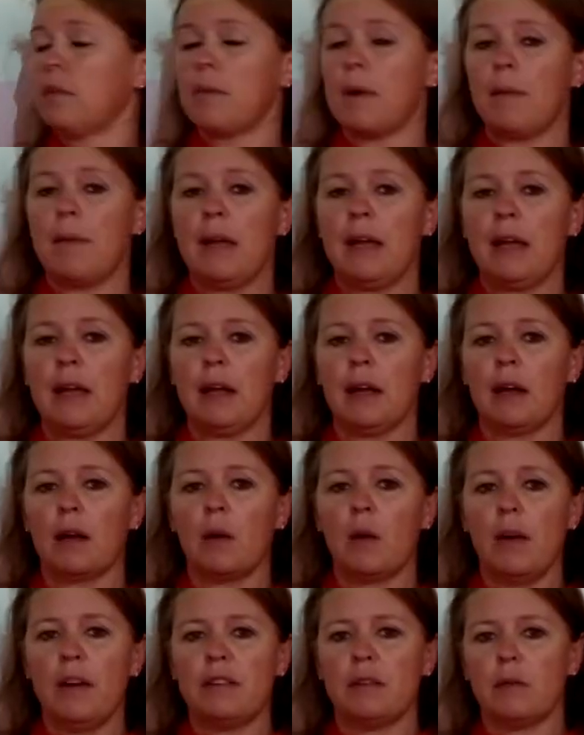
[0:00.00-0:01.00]
by making an
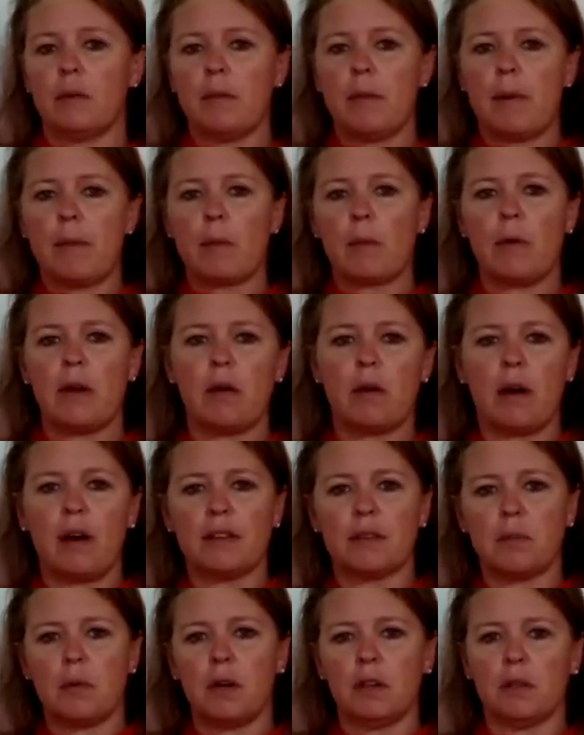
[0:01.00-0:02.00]
equation, remember we
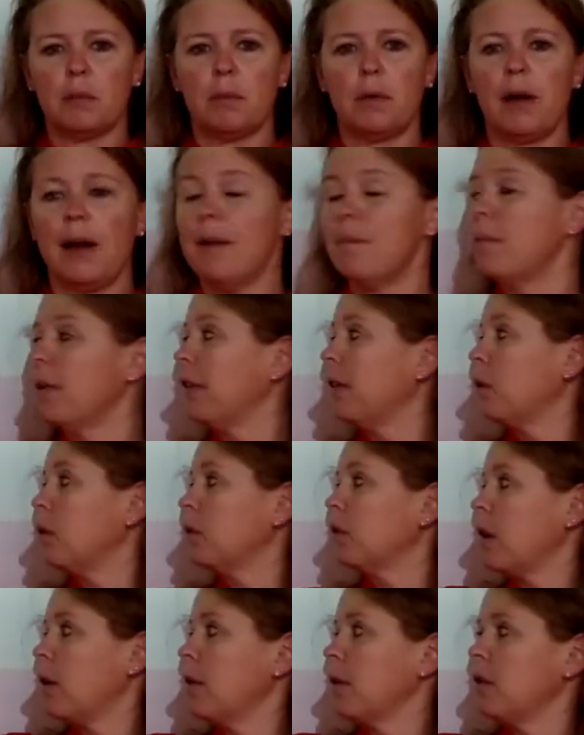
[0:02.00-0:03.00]
cross-multiplied, but there
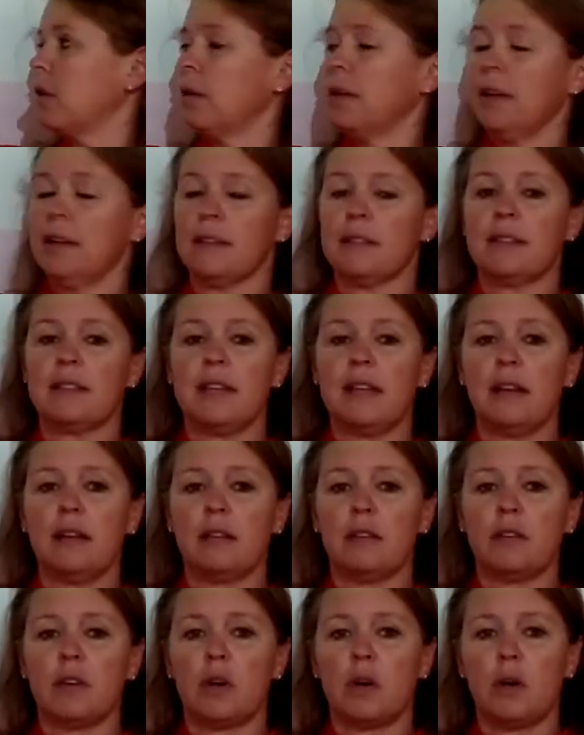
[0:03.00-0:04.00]
was always only a single
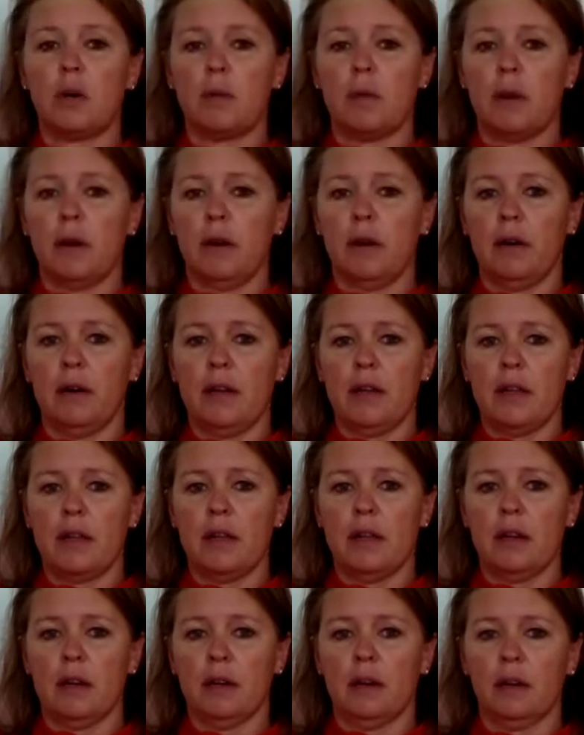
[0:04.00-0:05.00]
term underneath
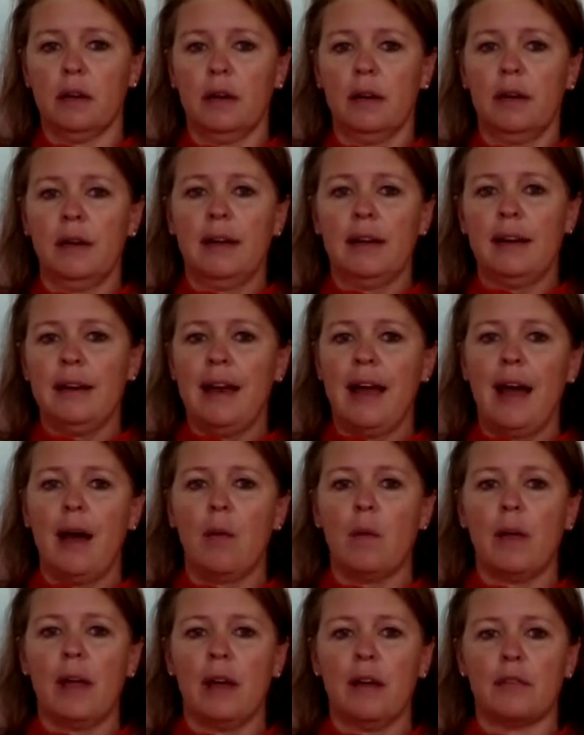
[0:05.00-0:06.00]
here. Now
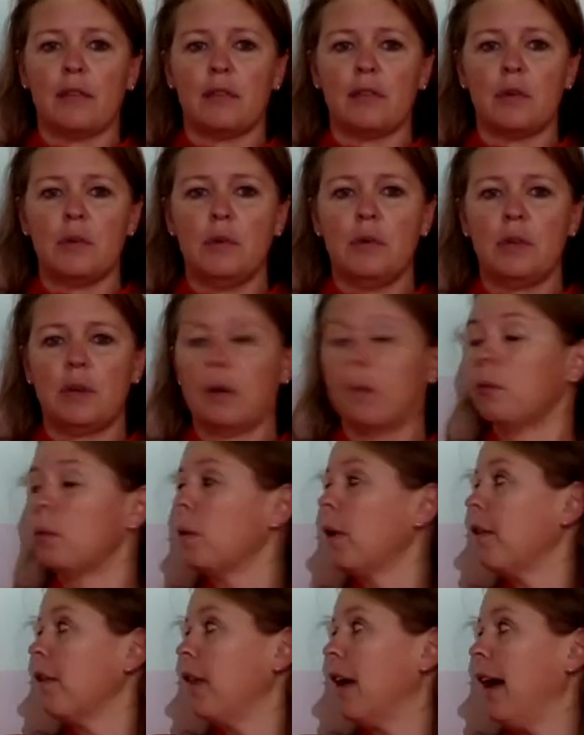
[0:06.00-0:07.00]
we have two terms.
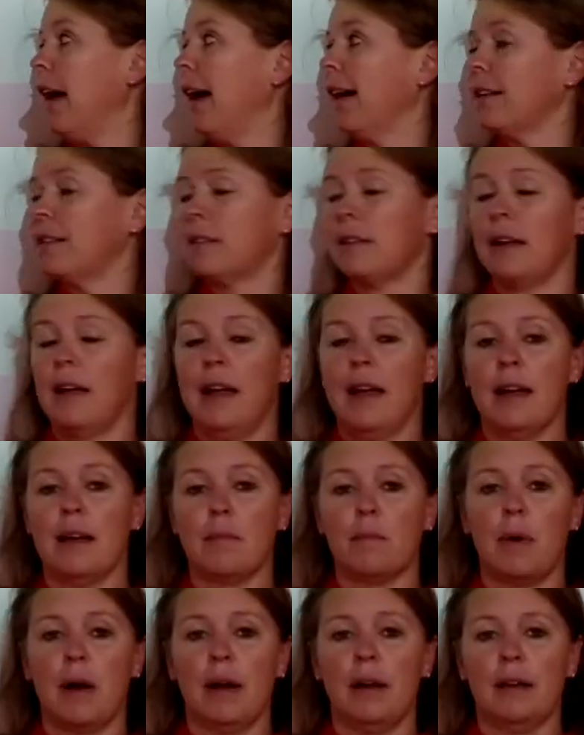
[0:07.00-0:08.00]
We have the x
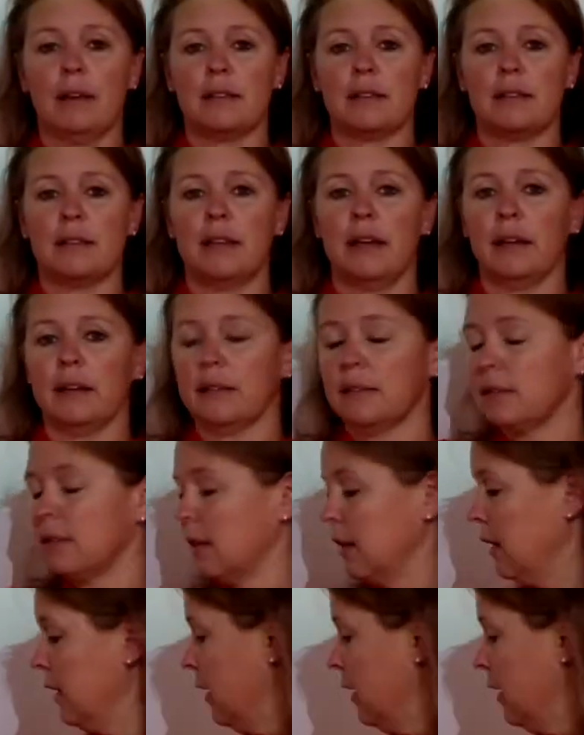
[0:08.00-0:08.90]
and minus 6.